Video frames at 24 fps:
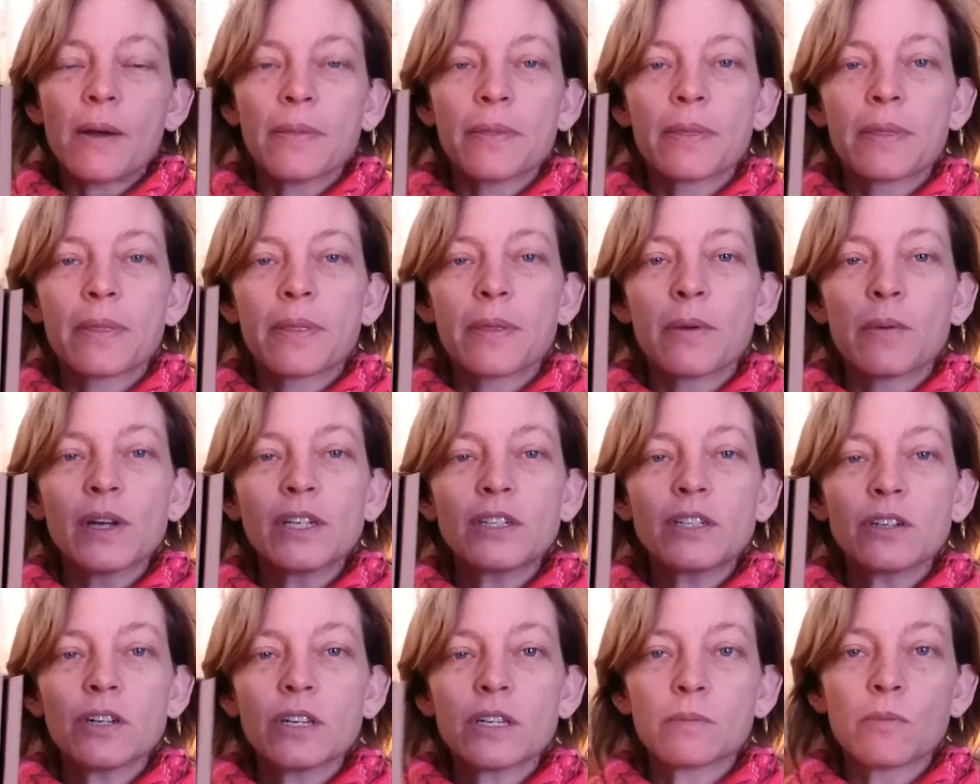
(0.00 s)
the
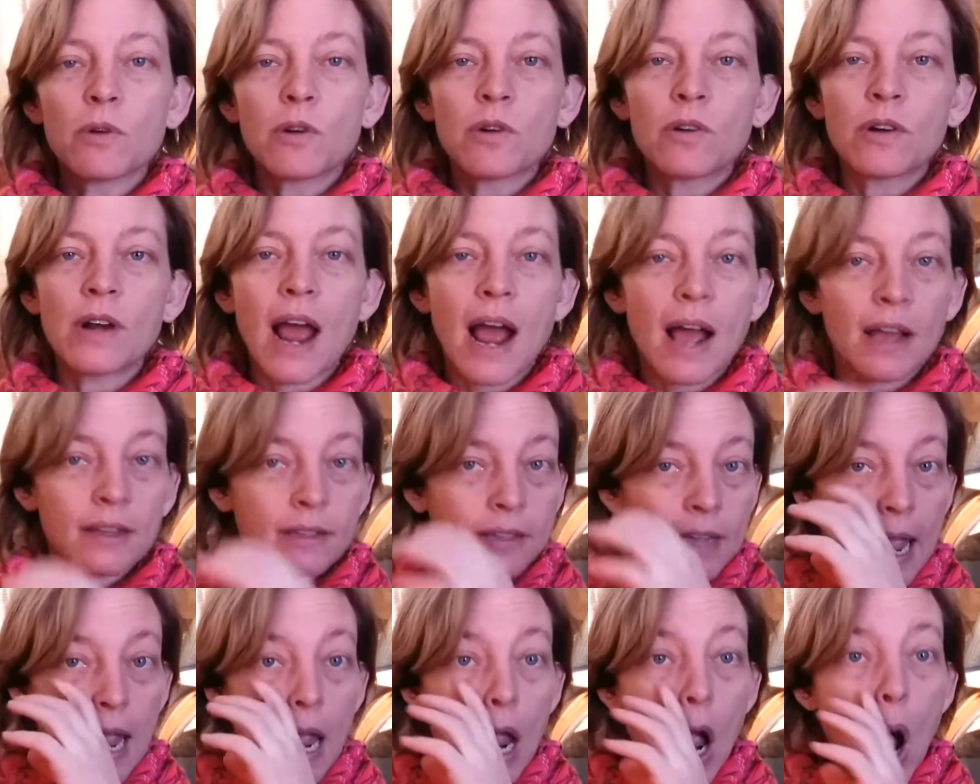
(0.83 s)
Witch's Moon
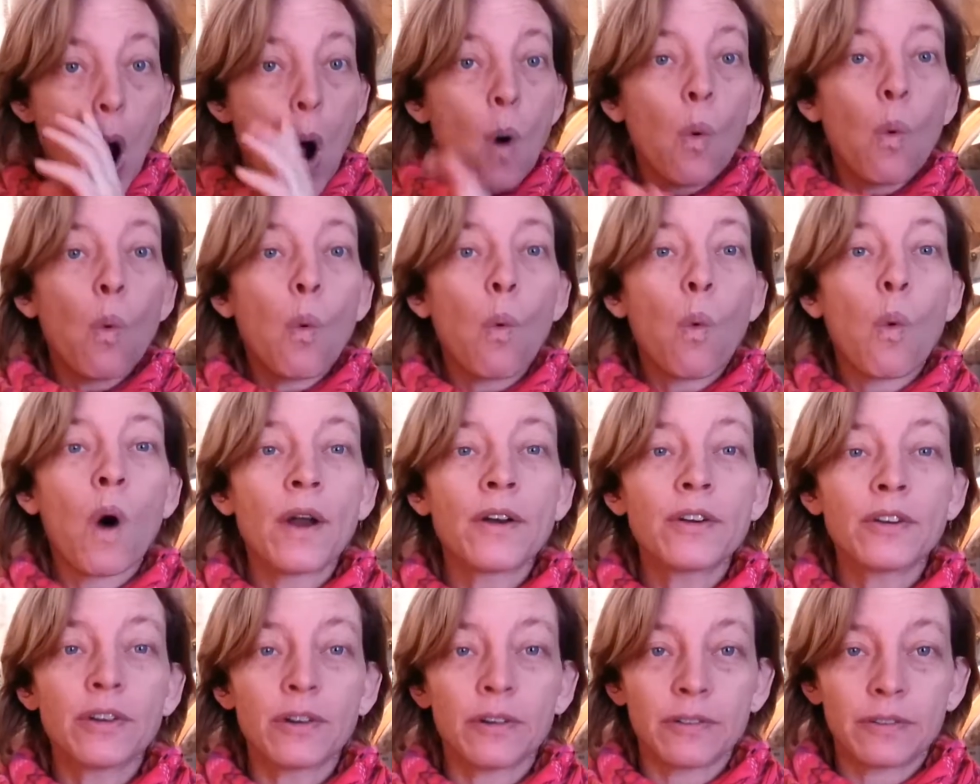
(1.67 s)
has a
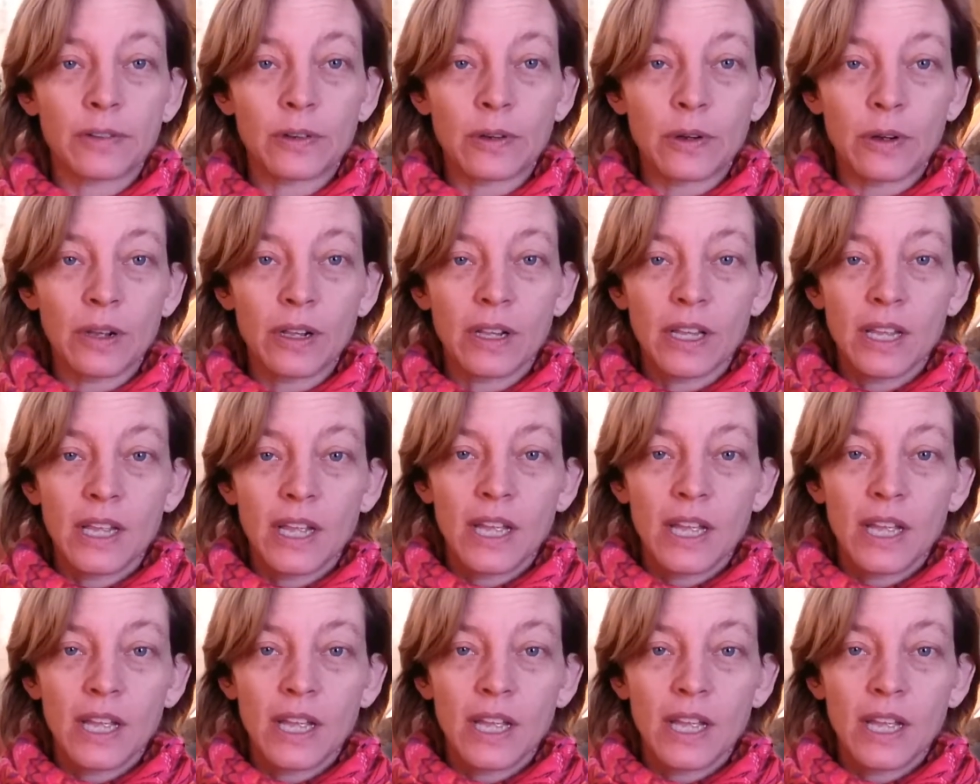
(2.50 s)
wonderful